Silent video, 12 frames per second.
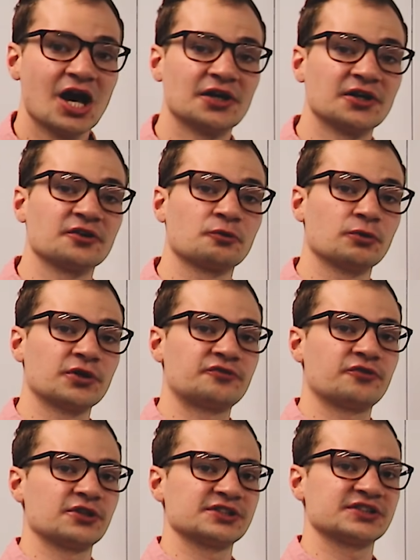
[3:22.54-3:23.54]
Another word
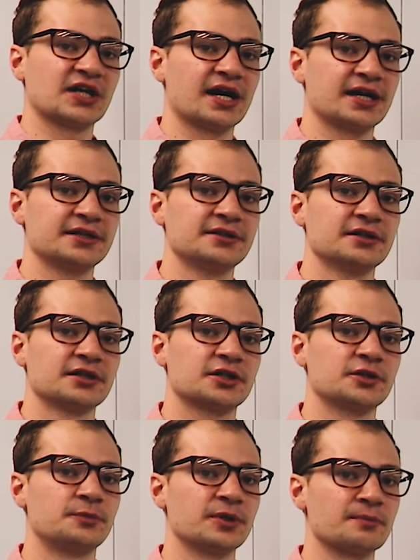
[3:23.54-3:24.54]
for assign
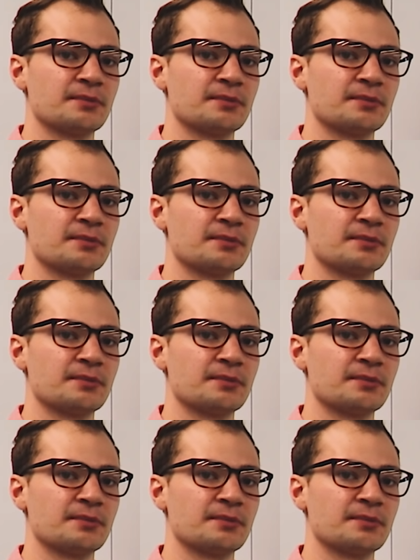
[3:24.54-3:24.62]
could be